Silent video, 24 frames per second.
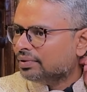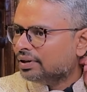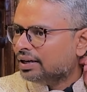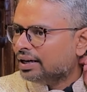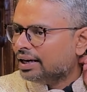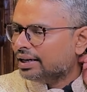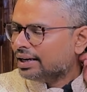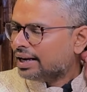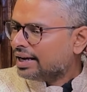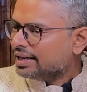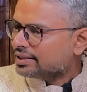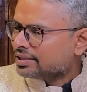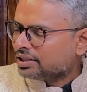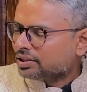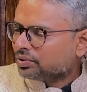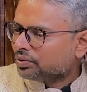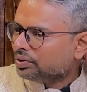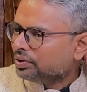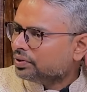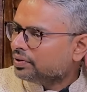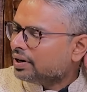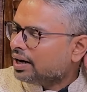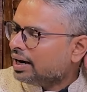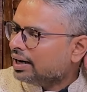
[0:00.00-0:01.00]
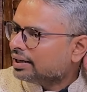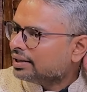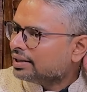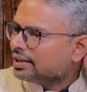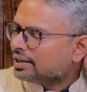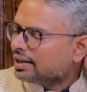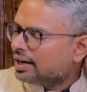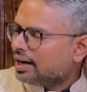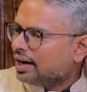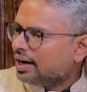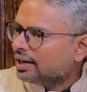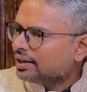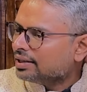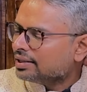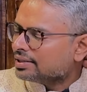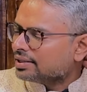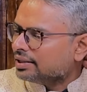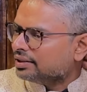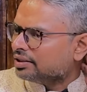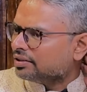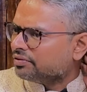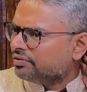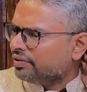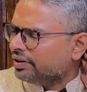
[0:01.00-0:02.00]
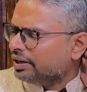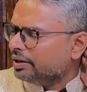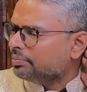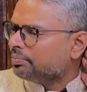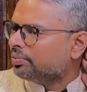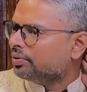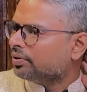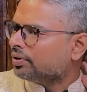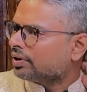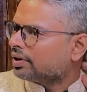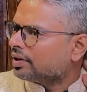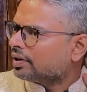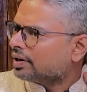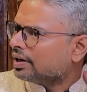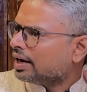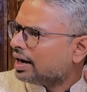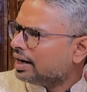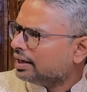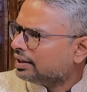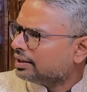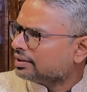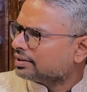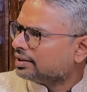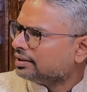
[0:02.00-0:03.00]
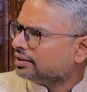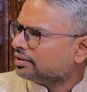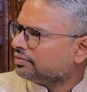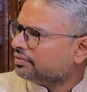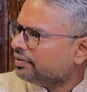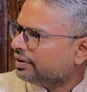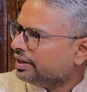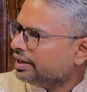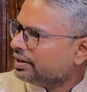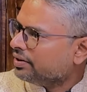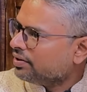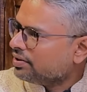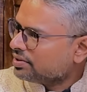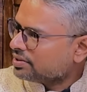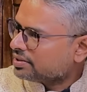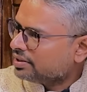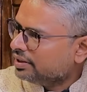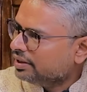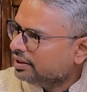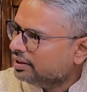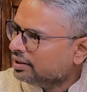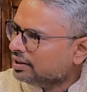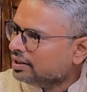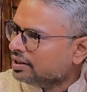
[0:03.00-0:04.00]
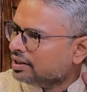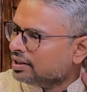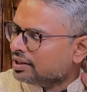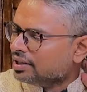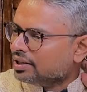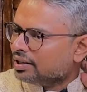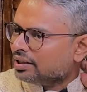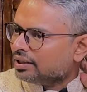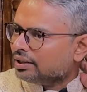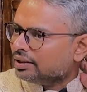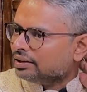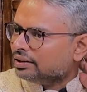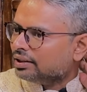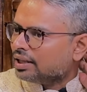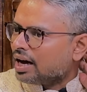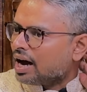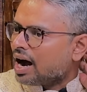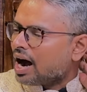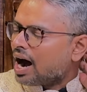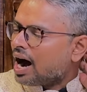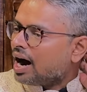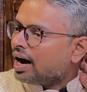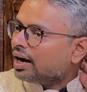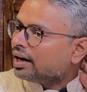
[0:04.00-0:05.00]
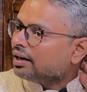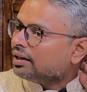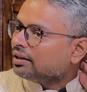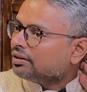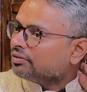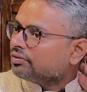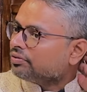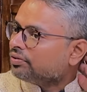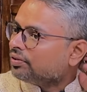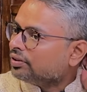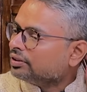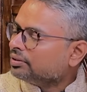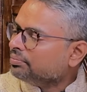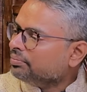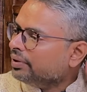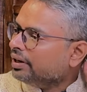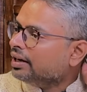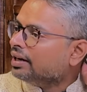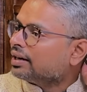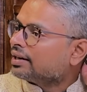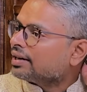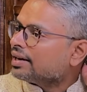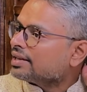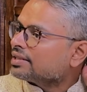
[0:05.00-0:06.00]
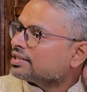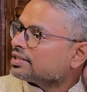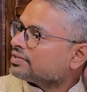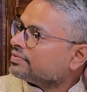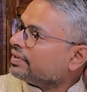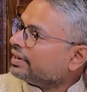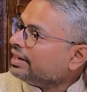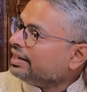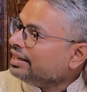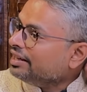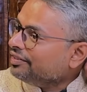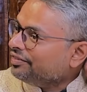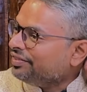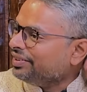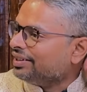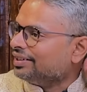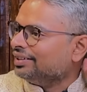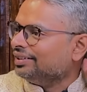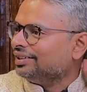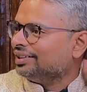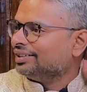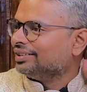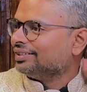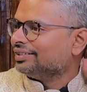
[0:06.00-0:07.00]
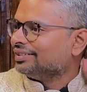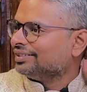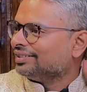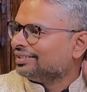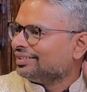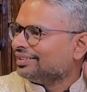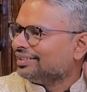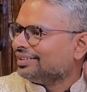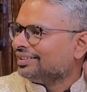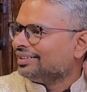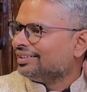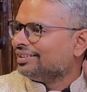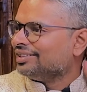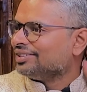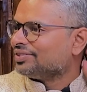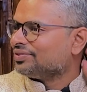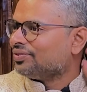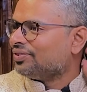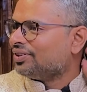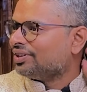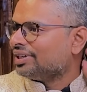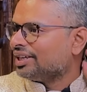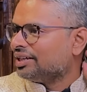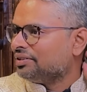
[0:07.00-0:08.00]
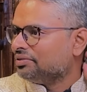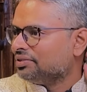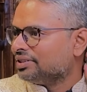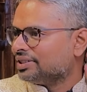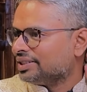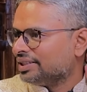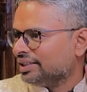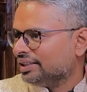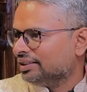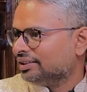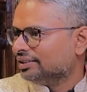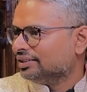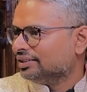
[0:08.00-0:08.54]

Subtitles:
And as I told you, art is either very poor or art is either very costly. The art for the middle class is very difficult, is what I would say.